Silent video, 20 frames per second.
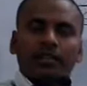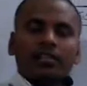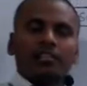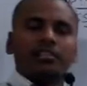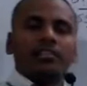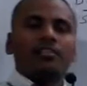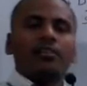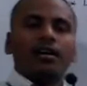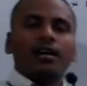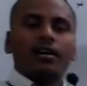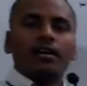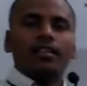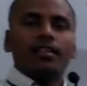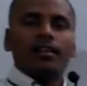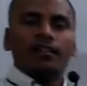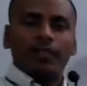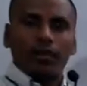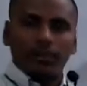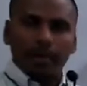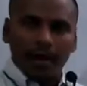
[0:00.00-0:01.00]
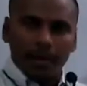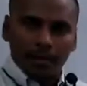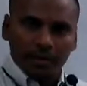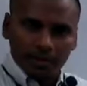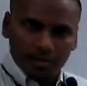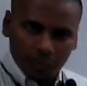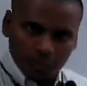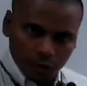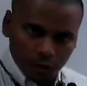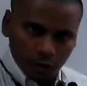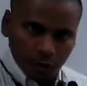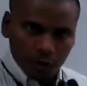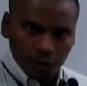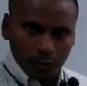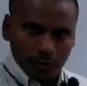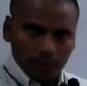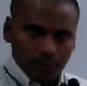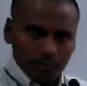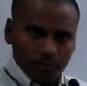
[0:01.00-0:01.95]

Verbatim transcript: this is Gangadhar from Dimensions Guntur.